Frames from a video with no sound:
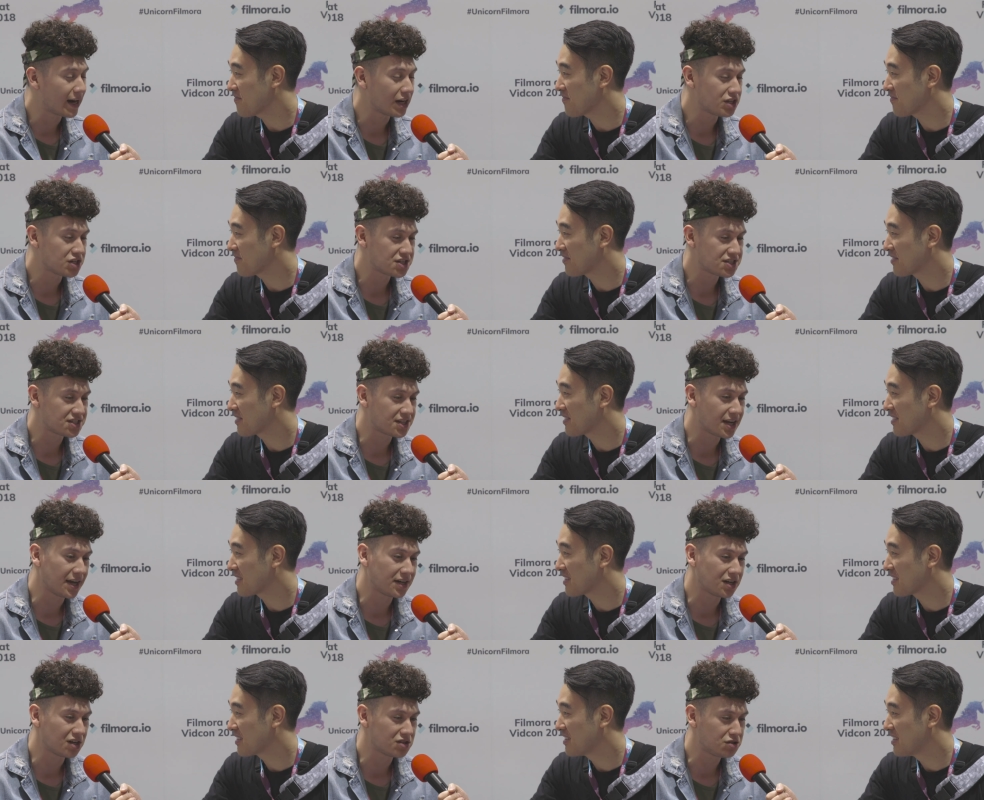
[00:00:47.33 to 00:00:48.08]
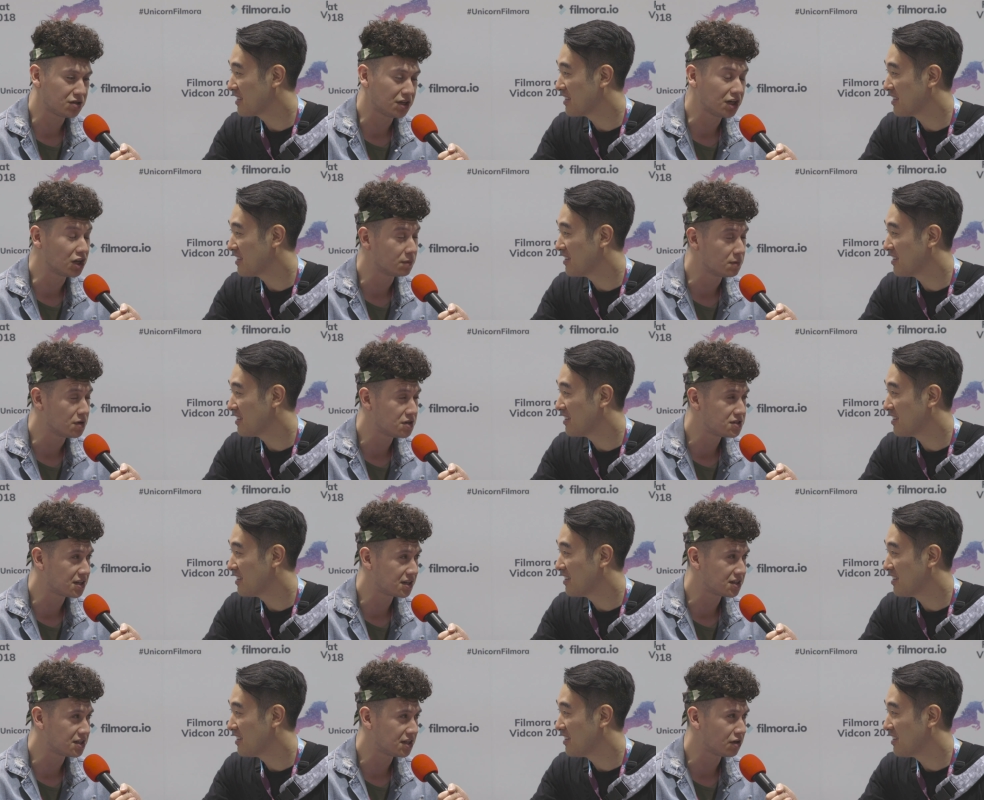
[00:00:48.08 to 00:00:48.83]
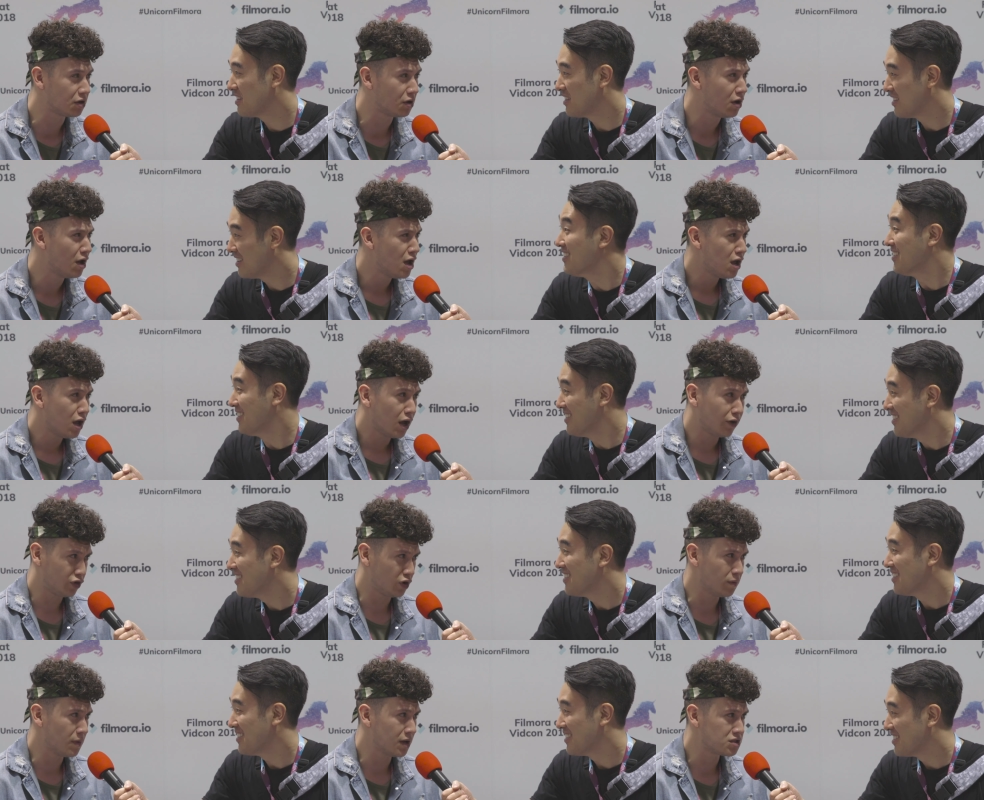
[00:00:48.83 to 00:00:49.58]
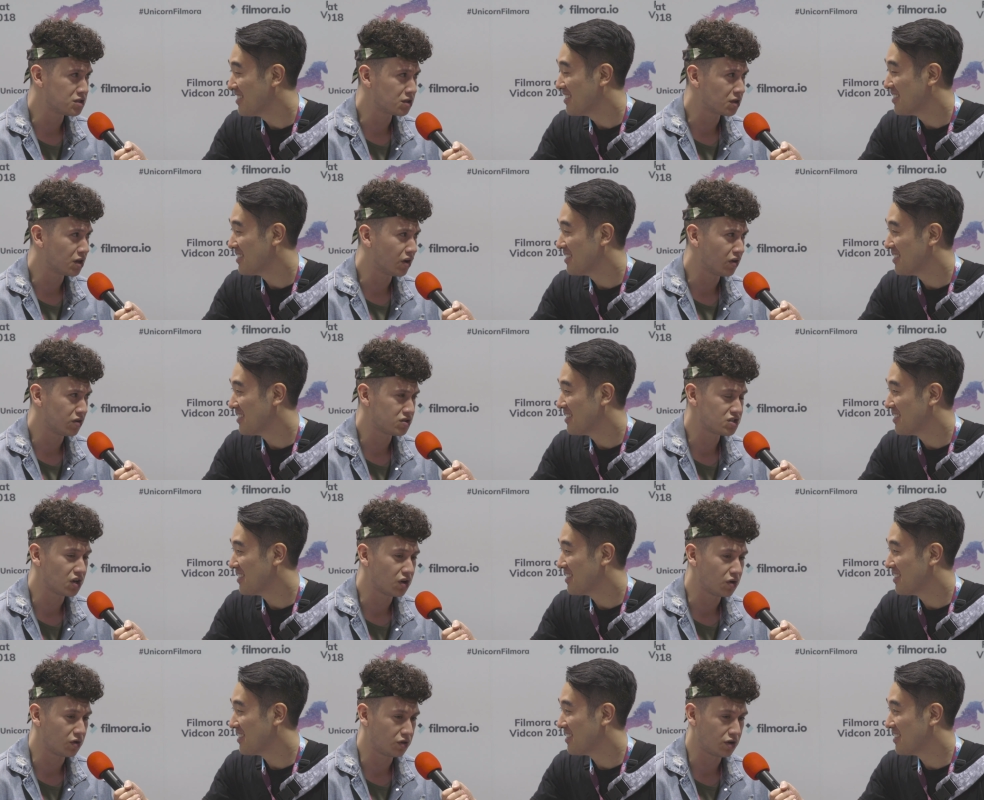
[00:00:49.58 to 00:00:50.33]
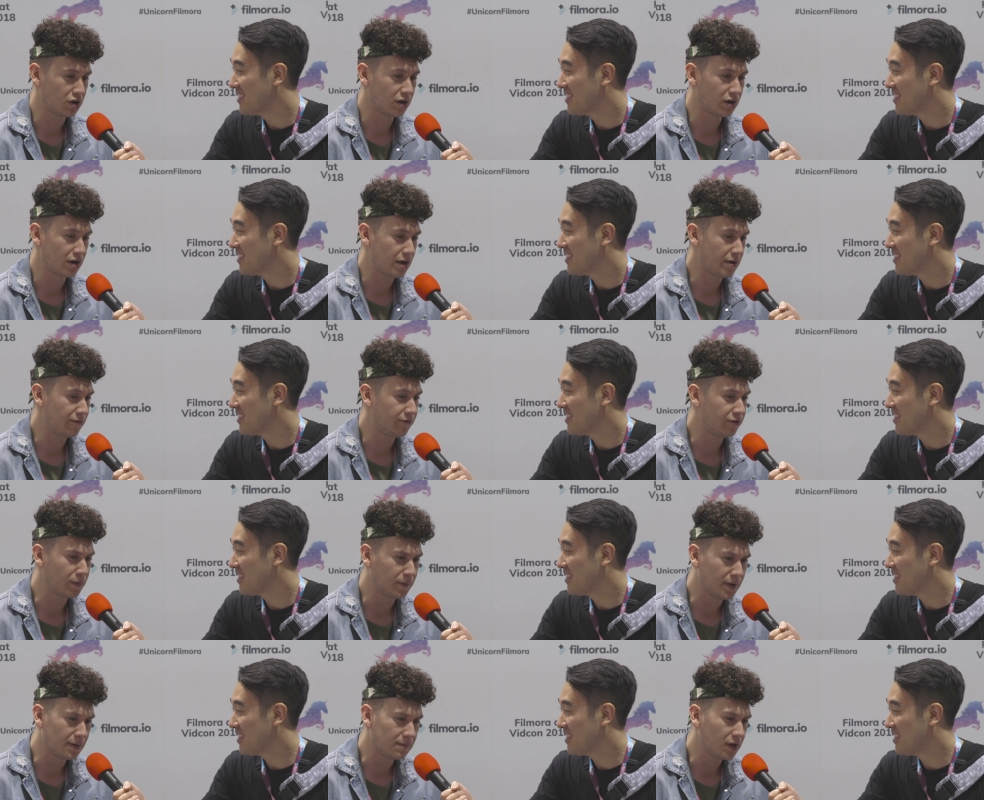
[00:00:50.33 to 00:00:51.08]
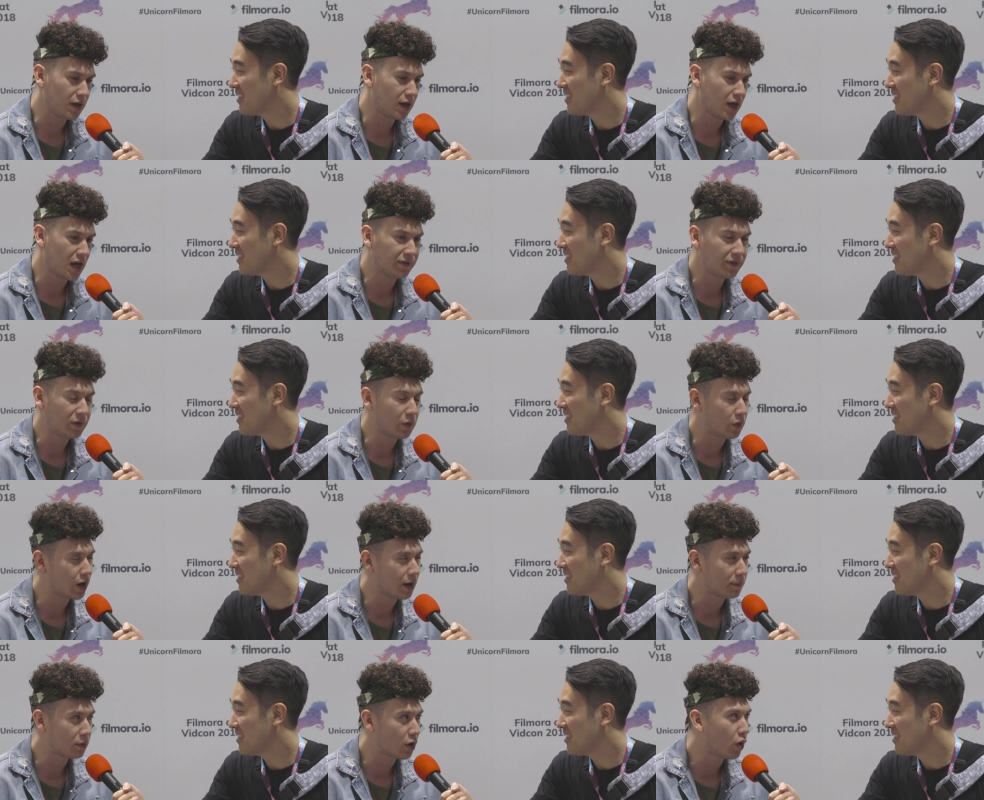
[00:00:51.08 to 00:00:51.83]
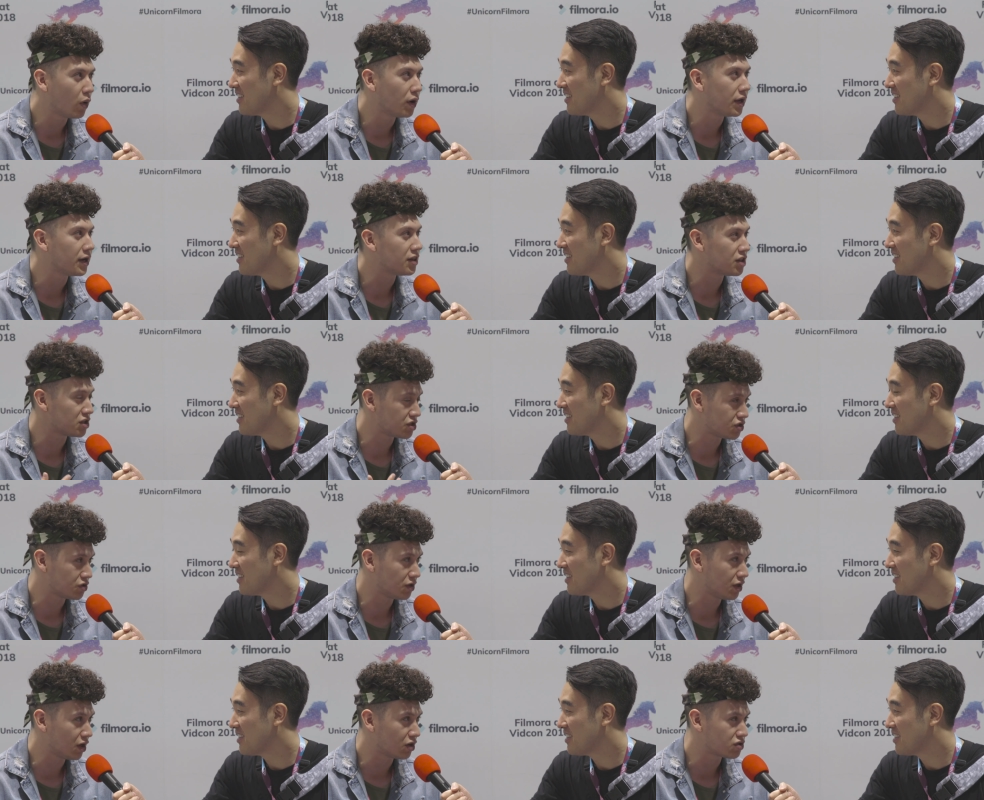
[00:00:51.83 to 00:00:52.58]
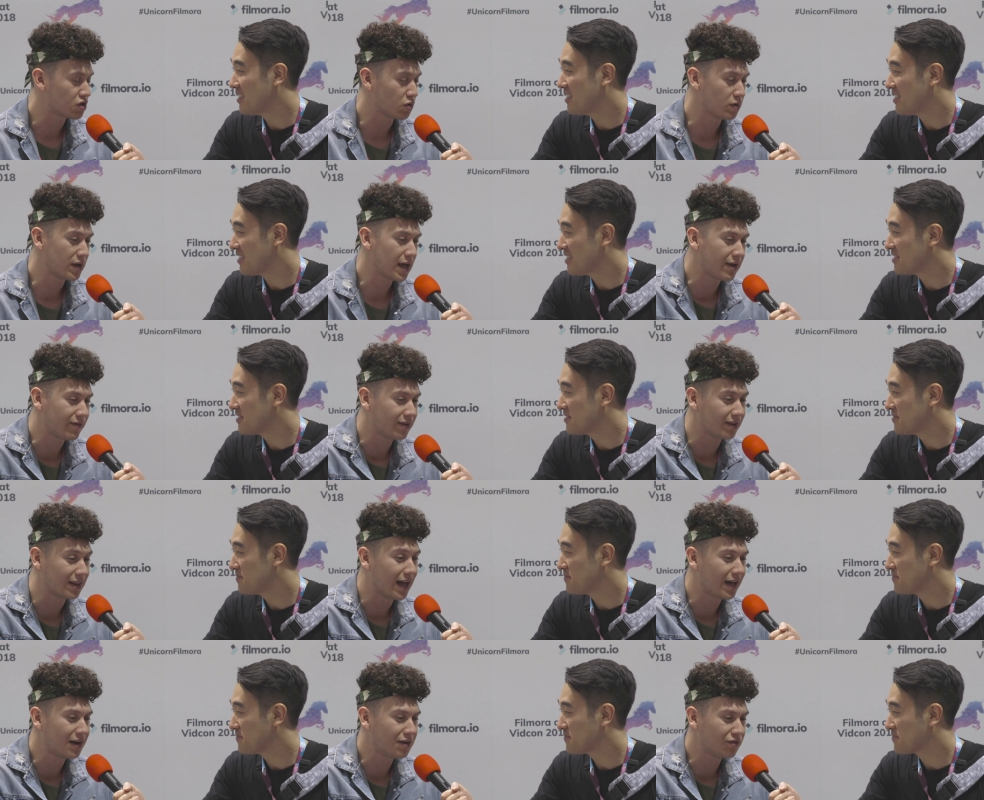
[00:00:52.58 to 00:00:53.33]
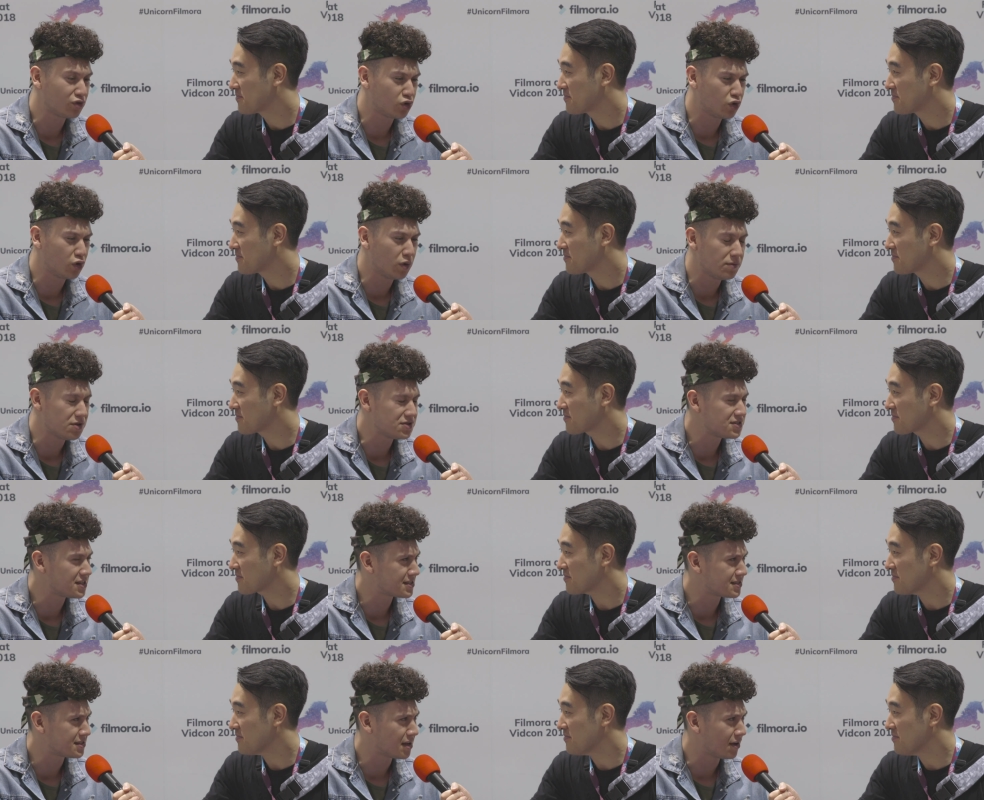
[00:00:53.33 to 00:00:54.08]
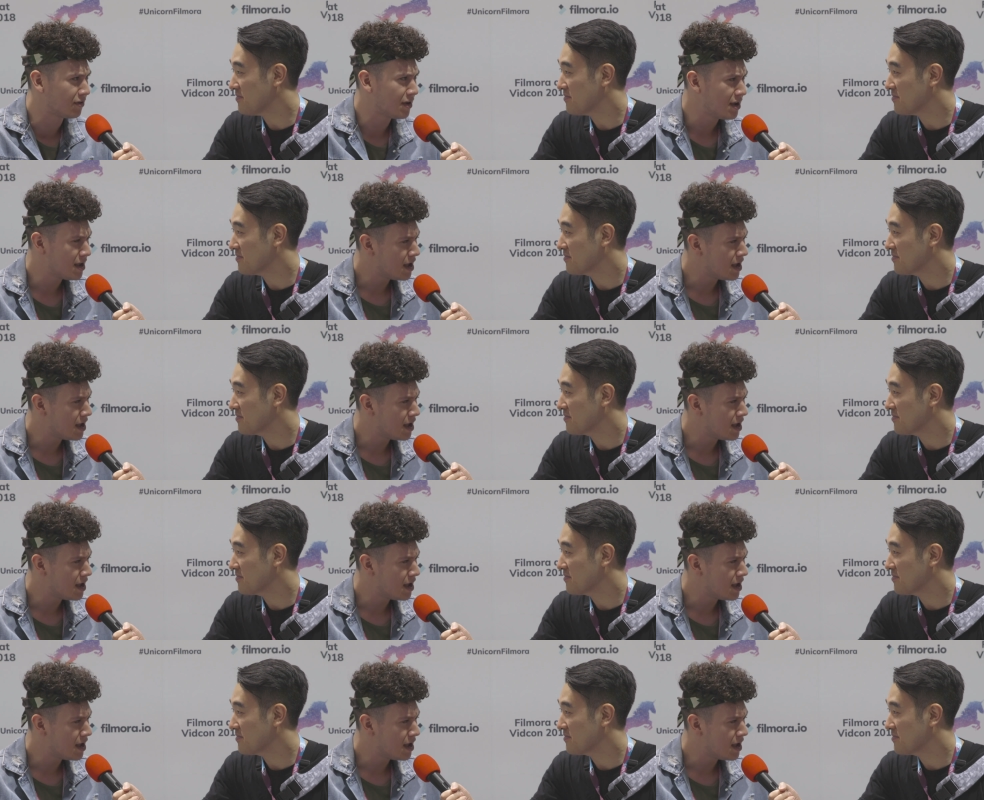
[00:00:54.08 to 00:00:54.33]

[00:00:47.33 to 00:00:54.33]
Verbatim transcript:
Speaker 1: I just signed a two year music deal a few months ago, so they're filming me everywhere I'm going in the studio. So we have a lot of cool music stuff.